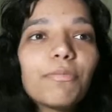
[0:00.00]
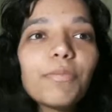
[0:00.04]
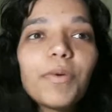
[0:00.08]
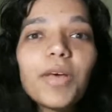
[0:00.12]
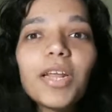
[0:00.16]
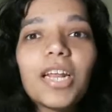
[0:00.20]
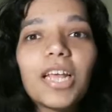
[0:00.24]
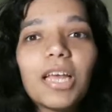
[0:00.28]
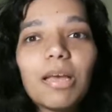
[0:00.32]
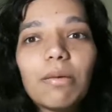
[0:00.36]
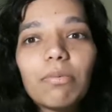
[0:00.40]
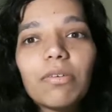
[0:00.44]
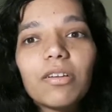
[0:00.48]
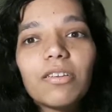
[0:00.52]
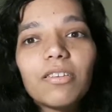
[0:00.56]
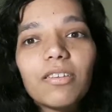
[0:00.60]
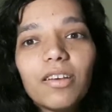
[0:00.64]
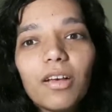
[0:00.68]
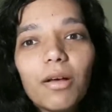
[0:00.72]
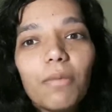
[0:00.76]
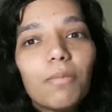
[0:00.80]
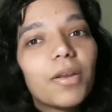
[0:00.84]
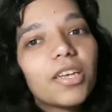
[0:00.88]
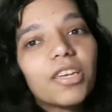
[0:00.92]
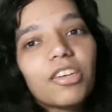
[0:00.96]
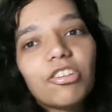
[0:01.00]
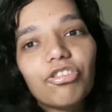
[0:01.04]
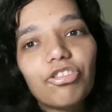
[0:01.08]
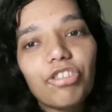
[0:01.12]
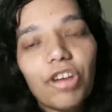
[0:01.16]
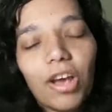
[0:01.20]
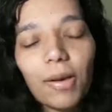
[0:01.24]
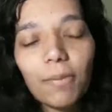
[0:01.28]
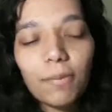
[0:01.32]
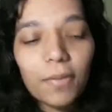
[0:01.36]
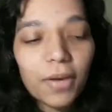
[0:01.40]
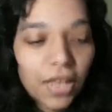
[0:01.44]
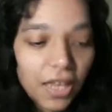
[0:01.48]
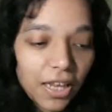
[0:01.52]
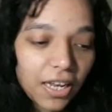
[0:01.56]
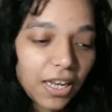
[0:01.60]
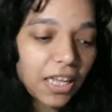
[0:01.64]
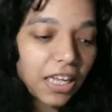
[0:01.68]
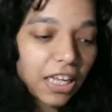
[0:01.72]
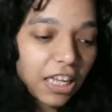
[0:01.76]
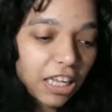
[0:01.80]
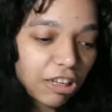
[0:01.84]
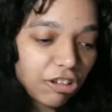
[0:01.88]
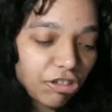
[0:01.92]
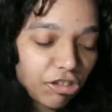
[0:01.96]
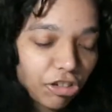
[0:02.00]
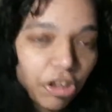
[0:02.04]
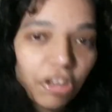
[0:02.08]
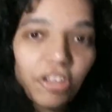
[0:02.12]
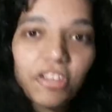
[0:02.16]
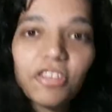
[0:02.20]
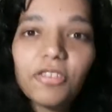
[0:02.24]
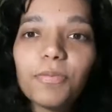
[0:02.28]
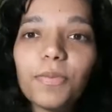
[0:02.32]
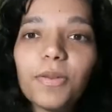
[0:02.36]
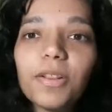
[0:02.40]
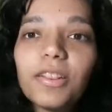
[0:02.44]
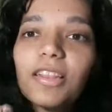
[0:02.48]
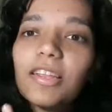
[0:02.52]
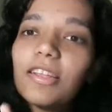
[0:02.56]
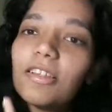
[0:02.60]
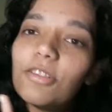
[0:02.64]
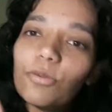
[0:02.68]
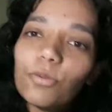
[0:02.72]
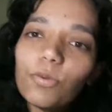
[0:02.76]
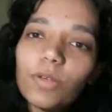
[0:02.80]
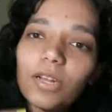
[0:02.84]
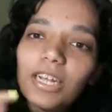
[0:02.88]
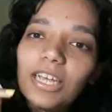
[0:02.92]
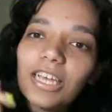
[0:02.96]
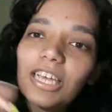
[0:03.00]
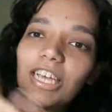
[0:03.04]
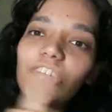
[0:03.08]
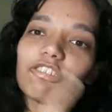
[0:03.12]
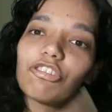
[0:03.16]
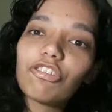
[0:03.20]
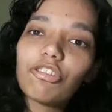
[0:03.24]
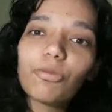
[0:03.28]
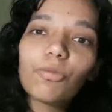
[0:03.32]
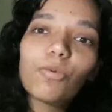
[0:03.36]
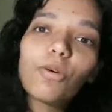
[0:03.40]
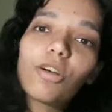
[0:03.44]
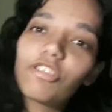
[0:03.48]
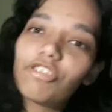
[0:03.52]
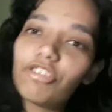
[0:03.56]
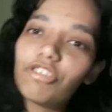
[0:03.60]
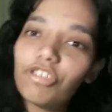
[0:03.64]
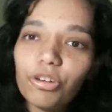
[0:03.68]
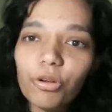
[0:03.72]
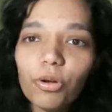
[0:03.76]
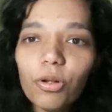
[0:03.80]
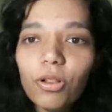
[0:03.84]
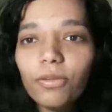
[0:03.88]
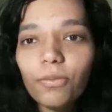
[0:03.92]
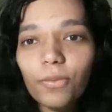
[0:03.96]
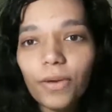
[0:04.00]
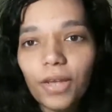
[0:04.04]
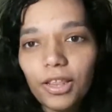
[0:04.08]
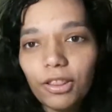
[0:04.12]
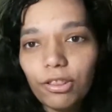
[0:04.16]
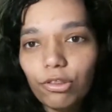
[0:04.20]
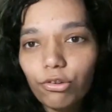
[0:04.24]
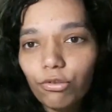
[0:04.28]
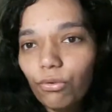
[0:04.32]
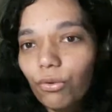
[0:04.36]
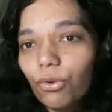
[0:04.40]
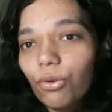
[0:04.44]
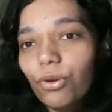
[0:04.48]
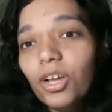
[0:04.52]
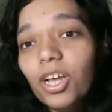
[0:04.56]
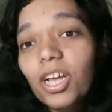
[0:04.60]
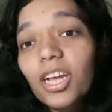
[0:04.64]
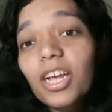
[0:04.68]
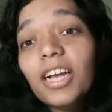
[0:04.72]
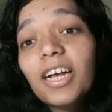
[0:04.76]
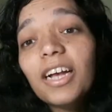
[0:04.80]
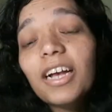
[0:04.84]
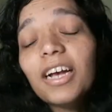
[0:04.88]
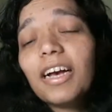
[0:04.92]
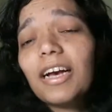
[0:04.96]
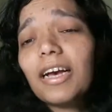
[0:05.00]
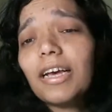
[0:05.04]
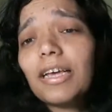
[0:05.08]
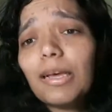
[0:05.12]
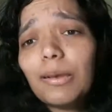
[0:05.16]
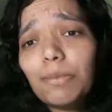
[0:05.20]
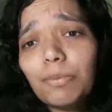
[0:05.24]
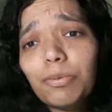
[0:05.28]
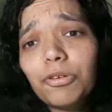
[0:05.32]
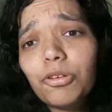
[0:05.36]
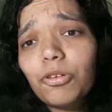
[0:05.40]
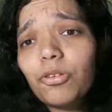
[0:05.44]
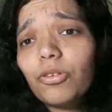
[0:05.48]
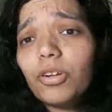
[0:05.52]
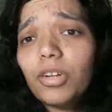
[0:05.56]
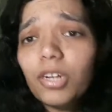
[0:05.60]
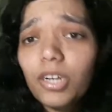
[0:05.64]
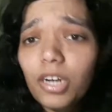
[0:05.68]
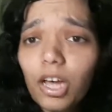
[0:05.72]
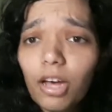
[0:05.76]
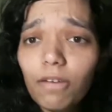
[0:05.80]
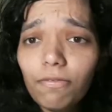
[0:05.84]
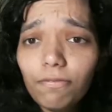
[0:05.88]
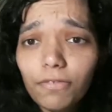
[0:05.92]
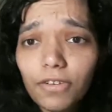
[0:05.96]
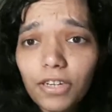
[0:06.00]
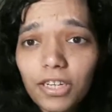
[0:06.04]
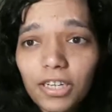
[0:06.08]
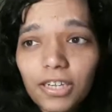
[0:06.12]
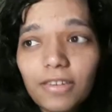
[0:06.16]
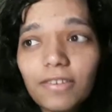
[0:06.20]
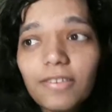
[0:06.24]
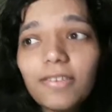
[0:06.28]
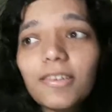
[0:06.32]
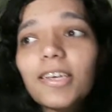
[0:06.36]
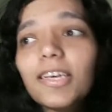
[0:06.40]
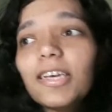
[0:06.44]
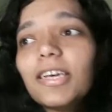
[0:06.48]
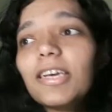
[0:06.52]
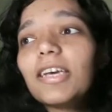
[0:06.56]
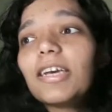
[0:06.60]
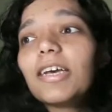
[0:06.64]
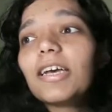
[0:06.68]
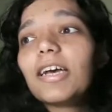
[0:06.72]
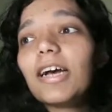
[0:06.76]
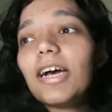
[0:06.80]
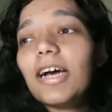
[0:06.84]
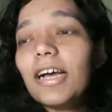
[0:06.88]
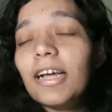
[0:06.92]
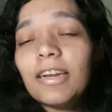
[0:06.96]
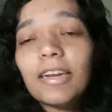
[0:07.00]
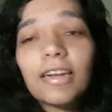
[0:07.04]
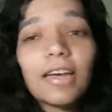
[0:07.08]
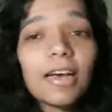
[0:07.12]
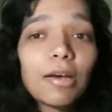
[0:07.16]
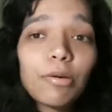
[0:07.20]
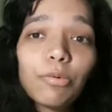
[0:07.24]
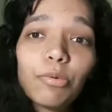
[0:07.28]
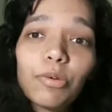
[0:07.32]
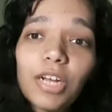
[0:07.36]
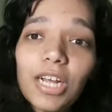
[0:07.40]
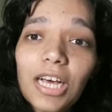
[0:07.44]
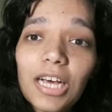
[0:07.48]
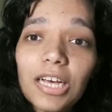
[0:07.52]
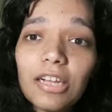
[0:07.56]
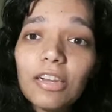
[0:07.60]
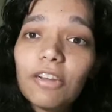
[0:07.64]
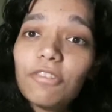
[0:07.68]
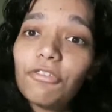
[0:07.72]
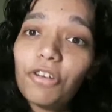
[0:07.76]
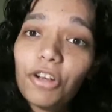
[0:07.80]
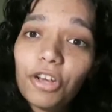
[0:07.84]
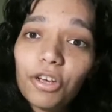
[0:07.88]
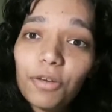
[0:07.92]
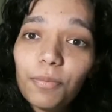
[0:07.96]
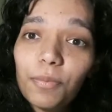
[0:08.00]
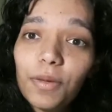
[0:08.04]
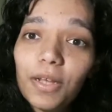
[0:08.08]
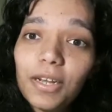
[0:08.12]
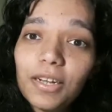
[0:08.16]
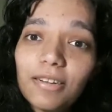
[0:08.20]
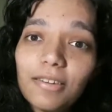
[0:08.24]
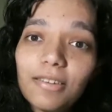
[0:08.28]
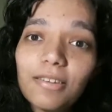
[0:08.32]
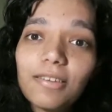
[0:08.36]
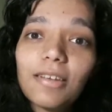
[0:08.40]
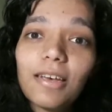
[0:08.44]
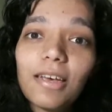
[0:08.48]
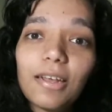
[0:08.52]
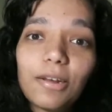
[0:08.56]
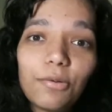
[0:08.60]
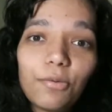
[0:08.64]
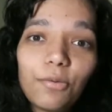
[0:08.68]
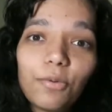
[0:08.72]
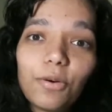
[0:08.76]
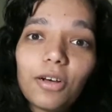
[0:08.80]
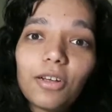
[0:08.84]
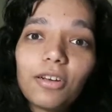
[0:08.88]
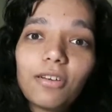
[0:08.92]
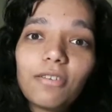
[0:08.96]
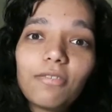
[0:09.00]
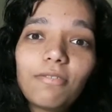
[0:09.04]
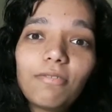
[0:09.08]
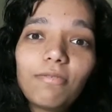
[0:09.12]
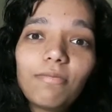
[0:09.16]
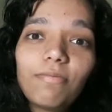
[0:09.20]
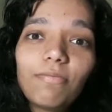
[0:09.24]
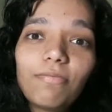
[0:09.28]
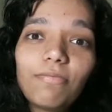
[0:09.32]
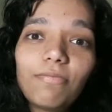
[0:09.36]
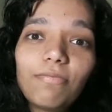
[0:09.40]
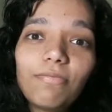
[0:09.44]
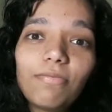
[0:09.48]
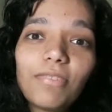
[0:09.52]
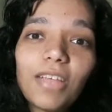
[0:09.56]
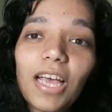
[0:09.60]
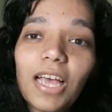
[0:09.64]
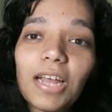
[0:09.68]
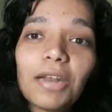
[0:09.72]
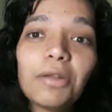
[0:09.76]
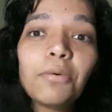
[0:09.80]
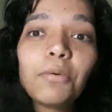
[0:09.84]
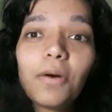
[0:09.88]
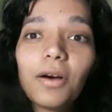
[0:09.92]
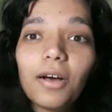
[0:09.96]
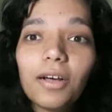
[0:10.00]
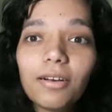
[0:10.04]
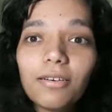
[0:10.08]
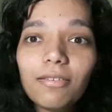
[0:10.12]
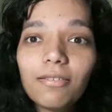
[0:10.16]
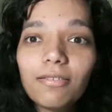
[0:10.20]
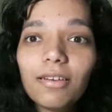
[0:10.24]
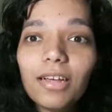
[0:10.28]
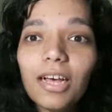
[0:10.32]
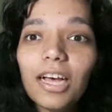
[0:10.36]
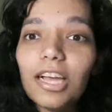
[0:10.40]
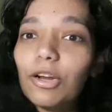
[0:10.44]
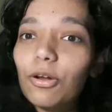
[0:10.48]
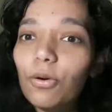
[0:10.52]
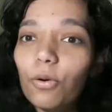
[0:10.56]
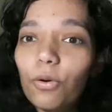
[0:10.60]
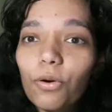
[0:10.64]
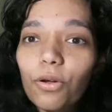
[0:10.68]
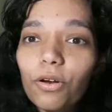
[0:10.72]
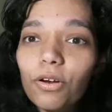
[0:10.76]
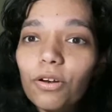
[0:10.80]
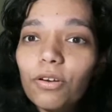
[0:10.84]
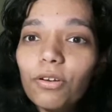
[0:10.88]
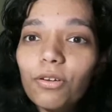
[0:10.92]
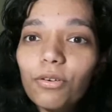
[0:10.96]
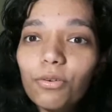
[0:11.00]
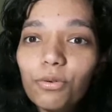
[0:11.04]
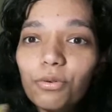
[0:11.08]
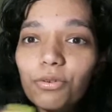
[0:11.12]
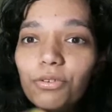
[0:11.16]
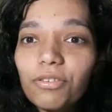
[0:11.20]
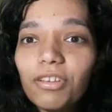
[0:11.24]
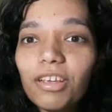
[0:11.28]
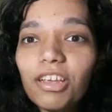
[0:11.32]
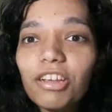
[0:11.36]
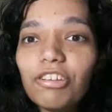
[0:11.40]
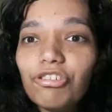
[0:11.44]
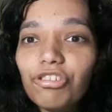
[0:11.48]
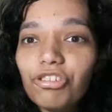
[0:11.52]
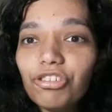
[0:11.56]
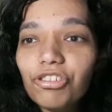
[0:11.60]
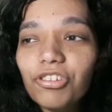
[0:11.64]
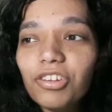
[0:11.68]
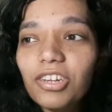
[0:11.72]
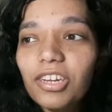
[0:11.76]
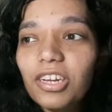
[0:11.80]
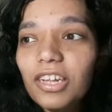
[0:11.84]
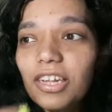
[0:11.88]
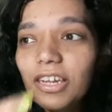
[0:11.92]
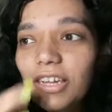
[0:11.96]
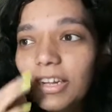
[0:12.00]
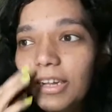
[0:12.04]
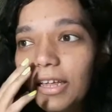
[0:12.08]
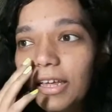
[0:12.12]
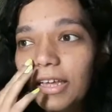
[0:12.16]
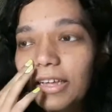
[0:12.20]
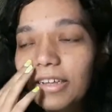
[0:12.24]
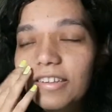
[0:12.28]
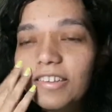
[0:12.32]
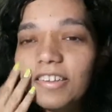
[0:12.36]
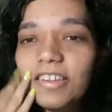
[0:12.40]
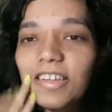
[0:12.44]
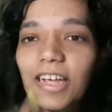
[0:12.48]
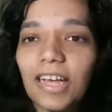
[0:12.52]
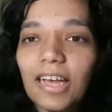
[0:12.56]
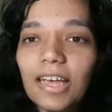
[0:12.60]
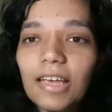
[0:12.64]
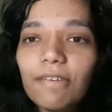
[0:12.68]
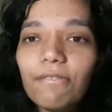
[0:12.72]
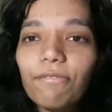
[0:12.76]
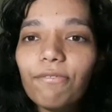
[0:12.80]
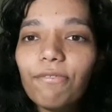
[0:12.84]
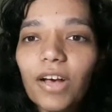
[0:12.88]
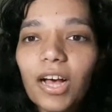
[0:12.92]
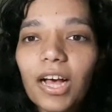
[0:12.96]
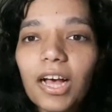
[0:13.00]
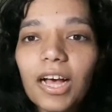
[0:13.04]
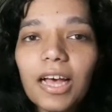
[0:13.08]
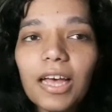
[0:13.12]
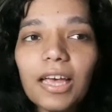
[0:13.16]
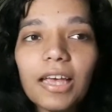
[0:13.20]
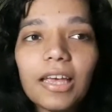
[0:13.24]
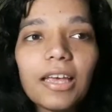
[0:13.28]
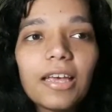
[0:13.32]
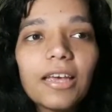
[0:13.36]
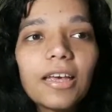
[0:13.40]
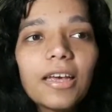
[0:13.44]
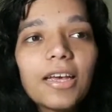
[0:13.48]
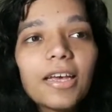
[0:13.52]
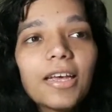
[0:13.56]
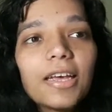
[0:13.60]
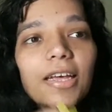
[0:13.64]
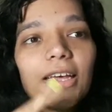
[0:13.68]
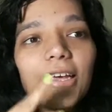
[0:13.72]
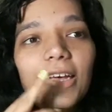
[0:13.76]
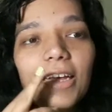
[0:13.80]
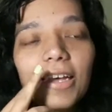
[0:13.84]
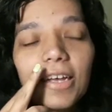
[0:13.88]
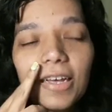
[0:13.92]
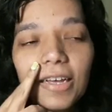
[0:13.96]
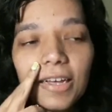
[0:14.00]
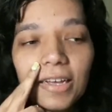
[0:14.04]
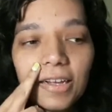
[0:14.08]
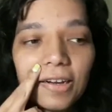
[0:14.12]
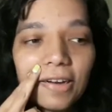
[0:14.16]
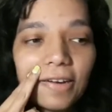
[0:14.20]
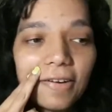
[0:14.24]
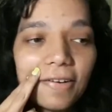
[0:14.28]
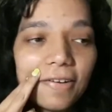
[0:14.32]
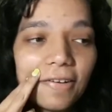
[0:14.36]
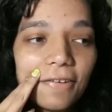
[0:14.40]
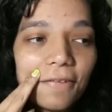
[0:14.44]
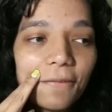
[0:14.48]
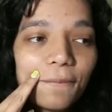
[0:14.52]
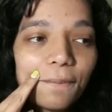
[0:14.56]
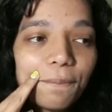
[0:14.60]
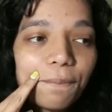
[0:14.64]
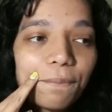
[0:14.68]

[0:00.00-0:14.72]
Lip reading: been able to complete a drama in ages, but this one I actually watched all the way through. I absolutely loved it. And I would highly recommend it to anyone at all who's interested in like sci-fi and